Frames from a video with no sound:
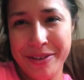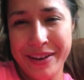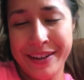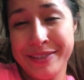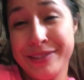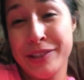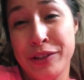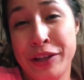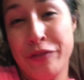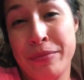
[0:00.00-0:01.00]
Alright,
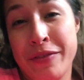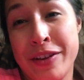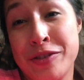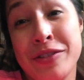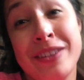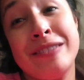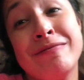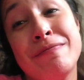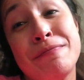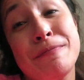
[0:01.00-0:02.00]
you'll hear from me eventually.
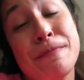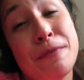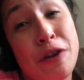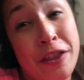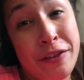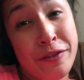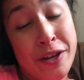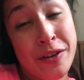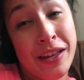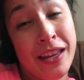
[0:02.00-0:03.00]
I think for
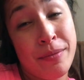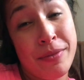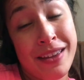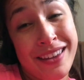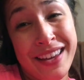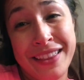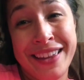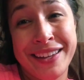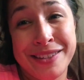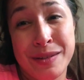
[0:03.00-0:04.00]
now, keep thinking and
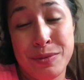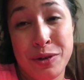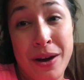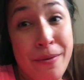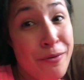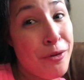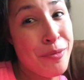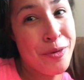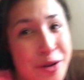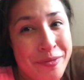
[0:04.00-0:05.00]
like and subscribe for
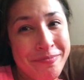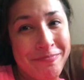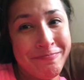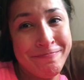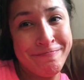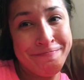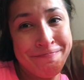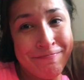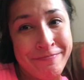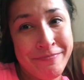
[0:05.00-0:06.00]
more.
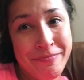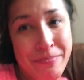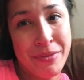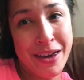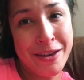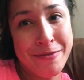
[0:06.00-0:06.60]
Bye.